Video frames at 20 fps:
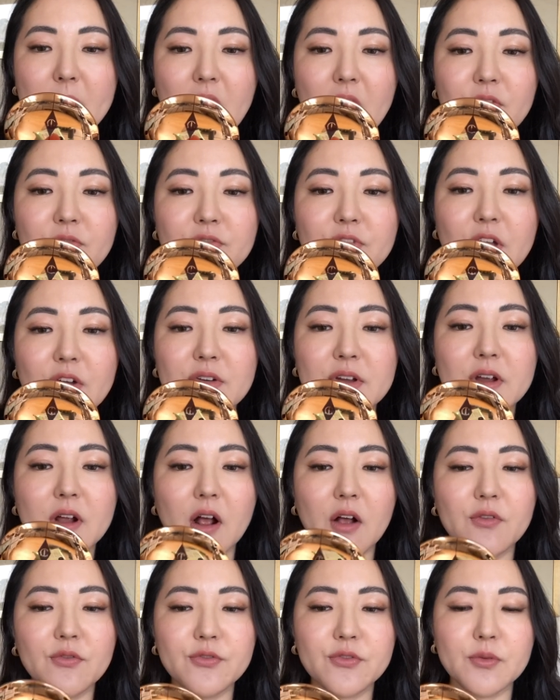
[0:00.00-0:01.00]
I'm very
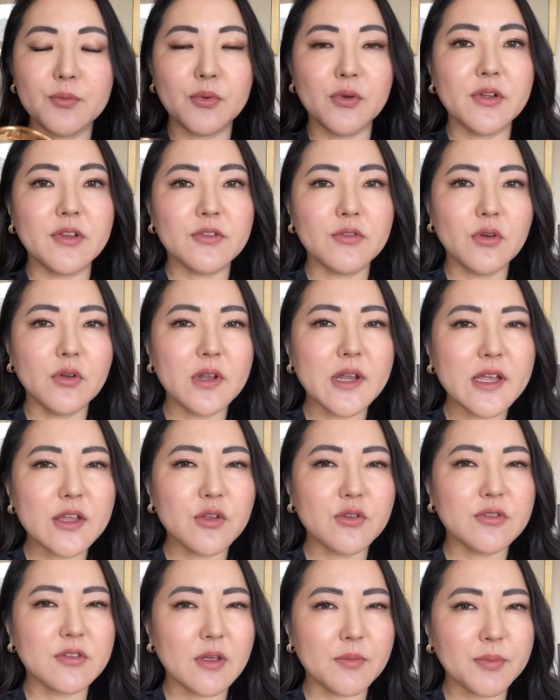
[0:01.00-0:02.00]
comfortable. It's not like
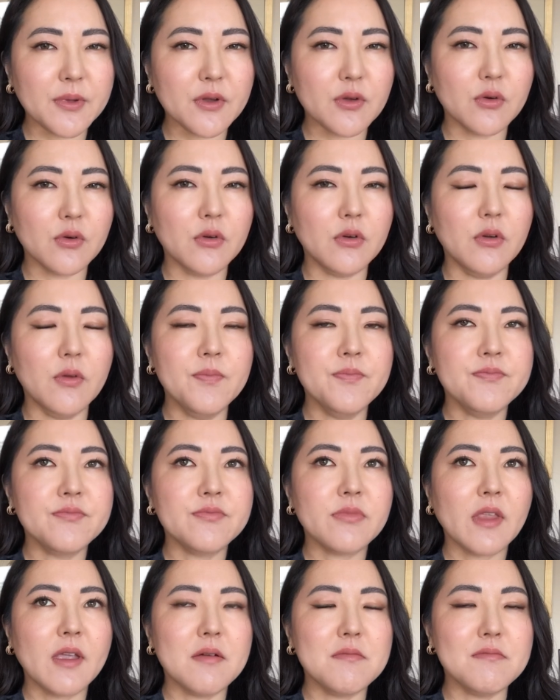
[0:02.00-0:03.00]
your typical
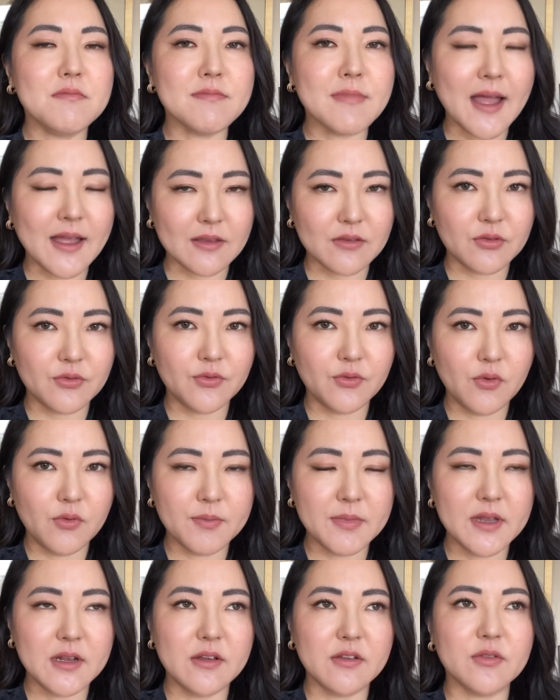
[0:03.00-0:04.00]
matte
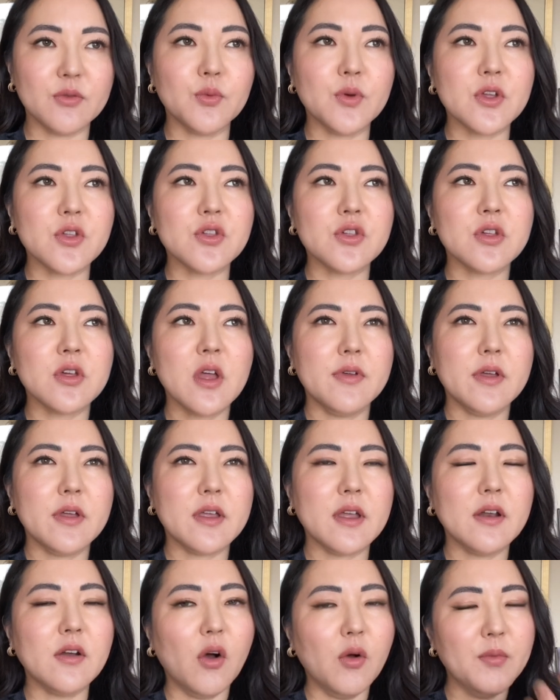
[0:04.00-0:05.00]
formulas, which
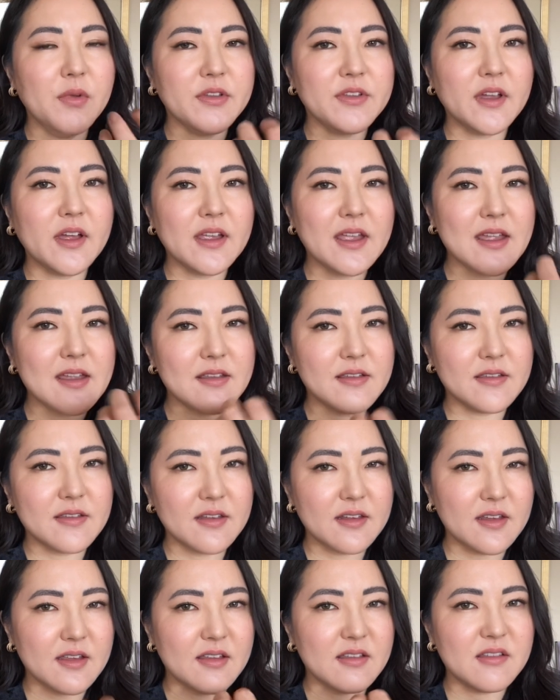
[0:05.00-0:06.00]
can almost like
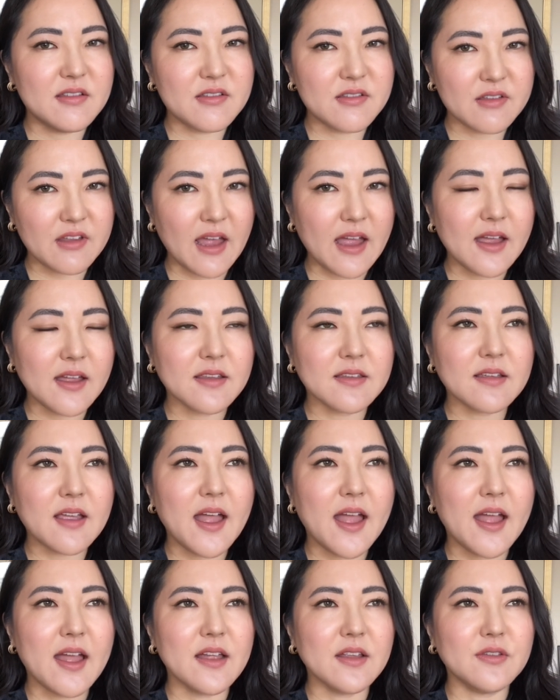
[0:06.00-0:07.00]
instantly set
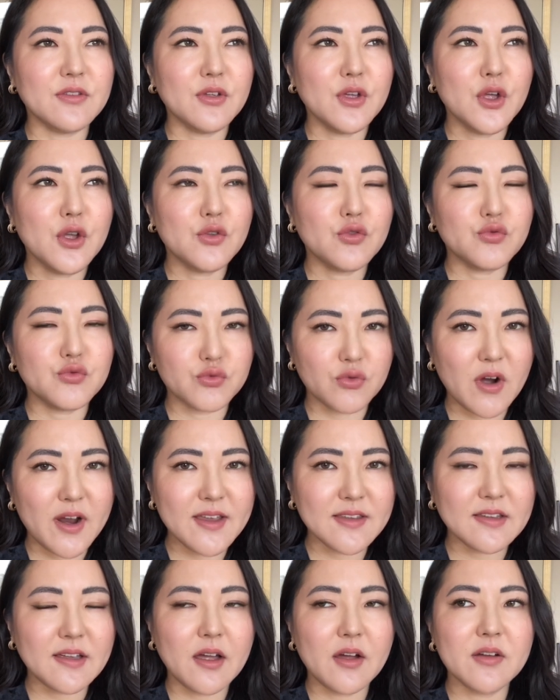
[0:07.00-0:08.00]
and dry
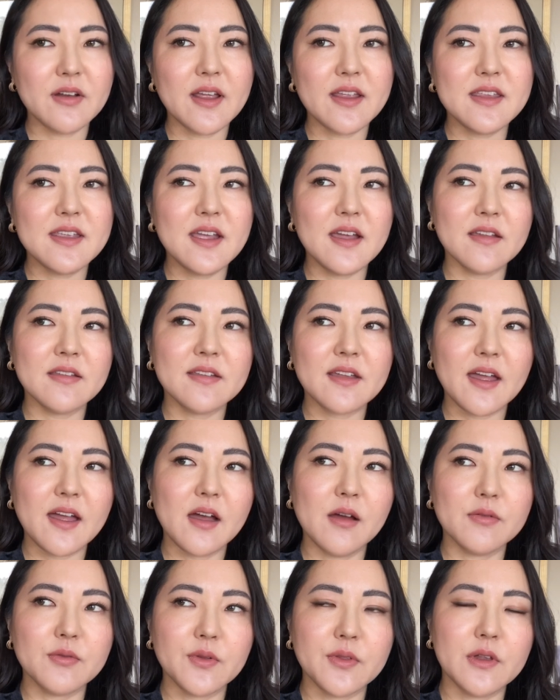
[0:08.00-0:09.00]
down. And yes, that
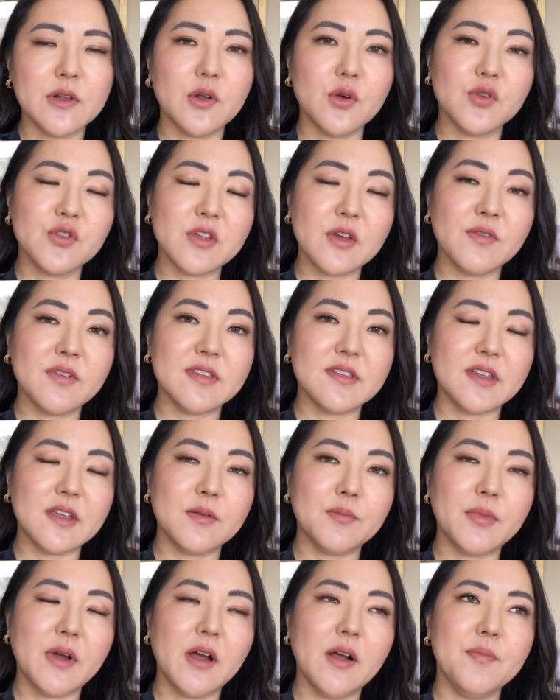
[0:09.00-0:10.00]
helps with the longevity,
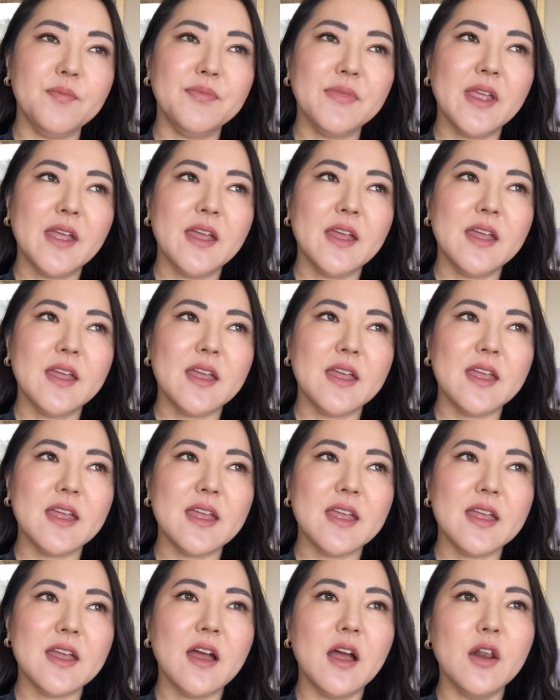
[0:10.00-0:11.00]
but
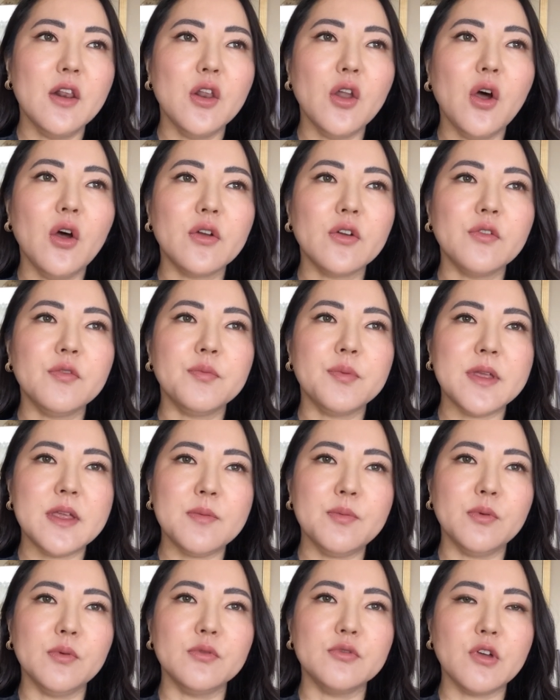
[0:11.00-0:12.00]
a lot of
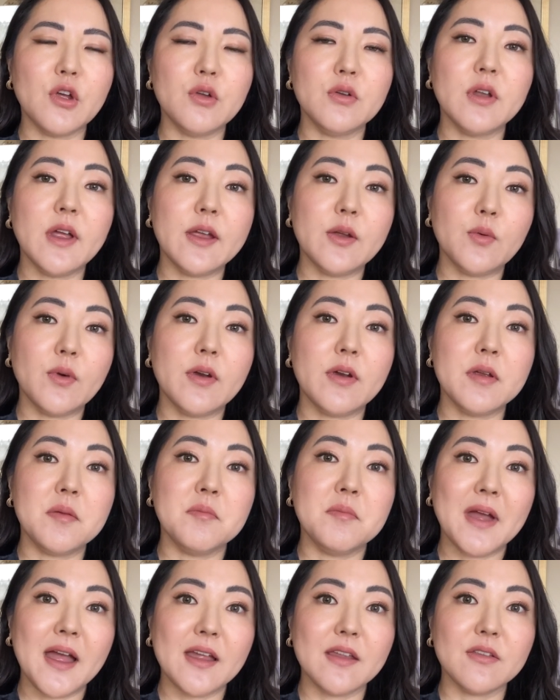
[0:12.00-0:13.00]
people don't like wearing
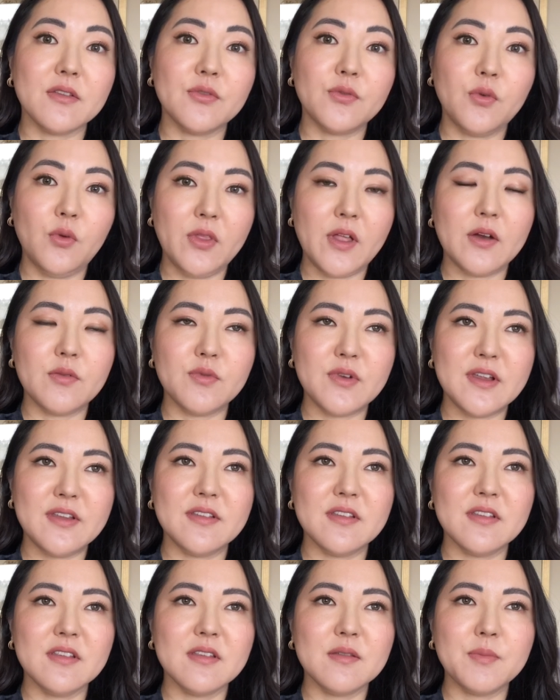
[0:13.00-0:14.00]
mattes for that
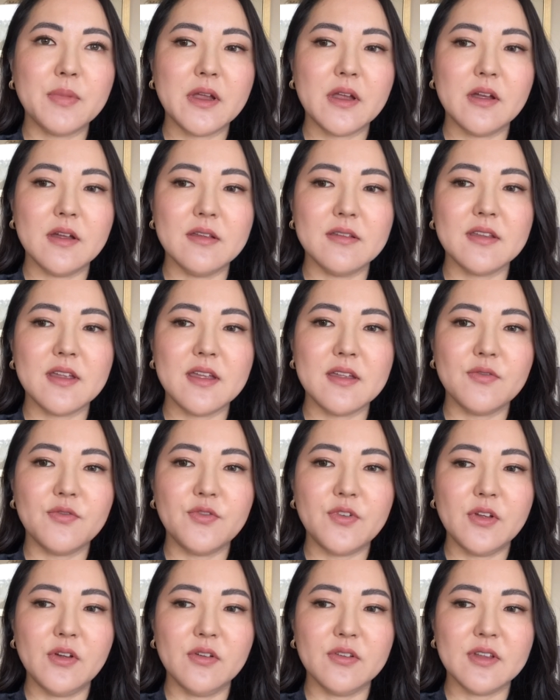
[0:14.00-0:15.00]
reasons, because it
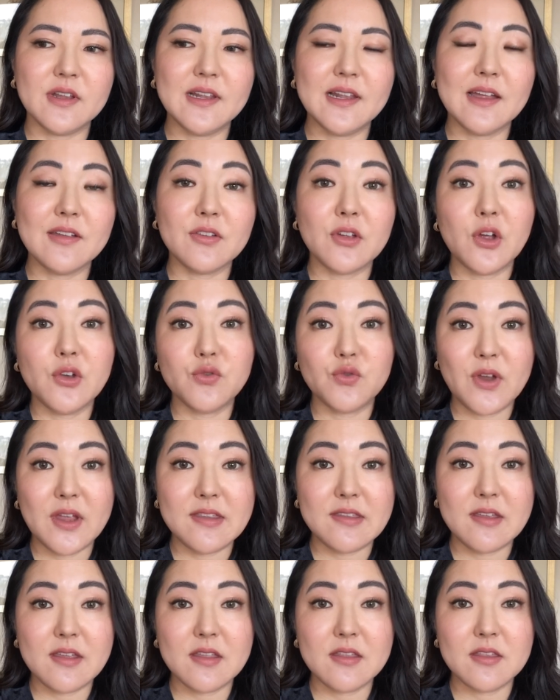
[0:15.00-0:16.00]
feels less
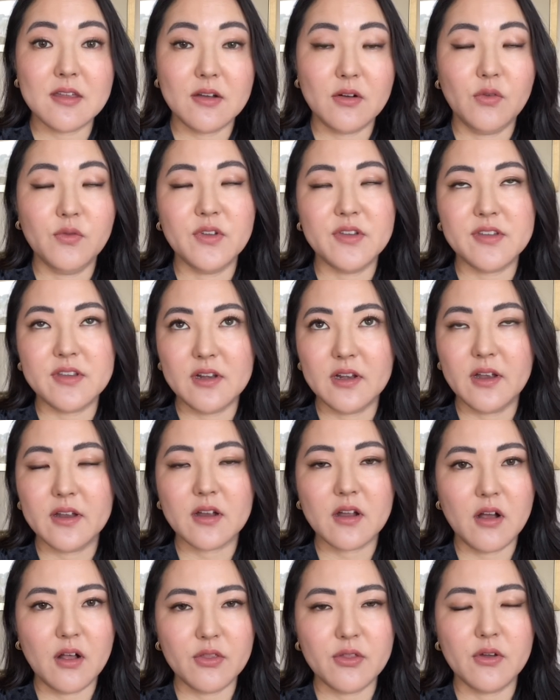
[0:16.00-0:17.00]
hydrating than obviously like
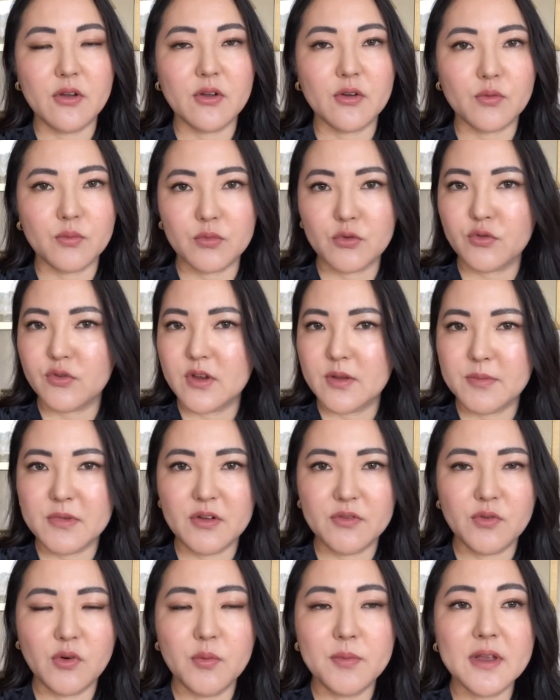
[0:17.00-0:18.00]
other
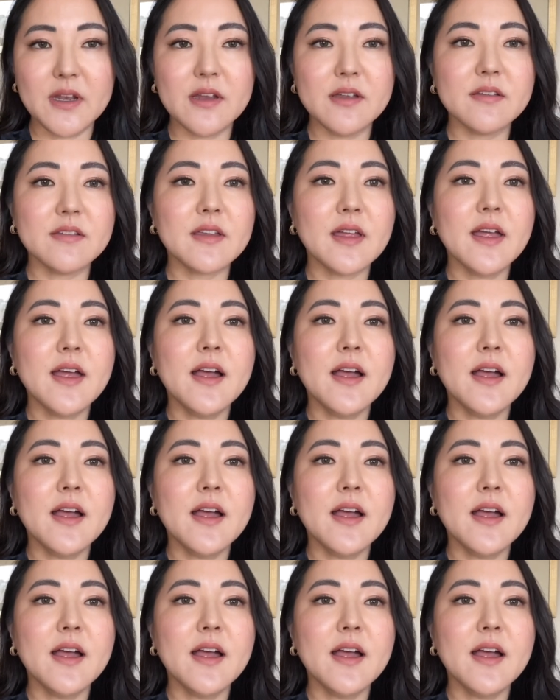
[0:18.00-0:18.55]
creamier formulas.